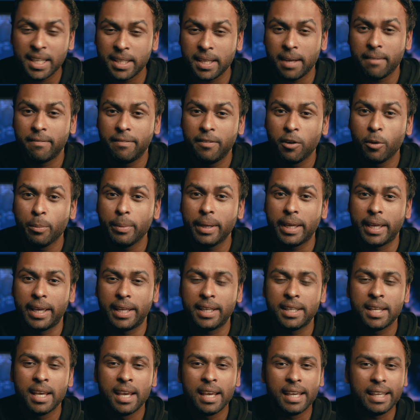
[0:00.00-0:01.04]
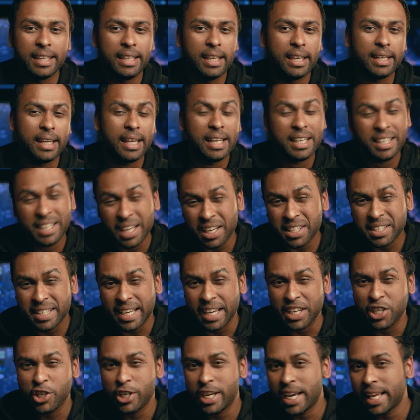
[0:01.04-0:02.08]
time filming it, yet it does
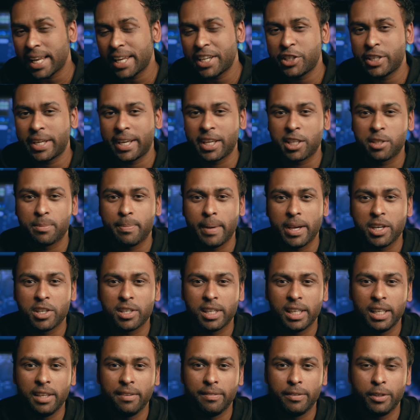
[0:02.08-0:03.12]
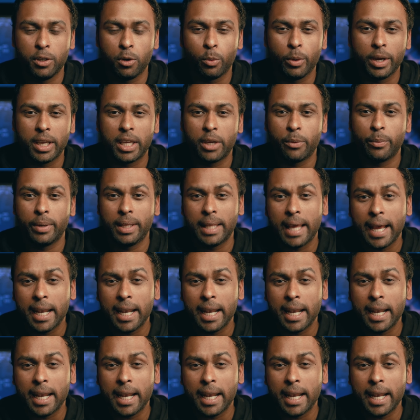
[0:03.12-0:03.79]
get challenging, especially if you're working with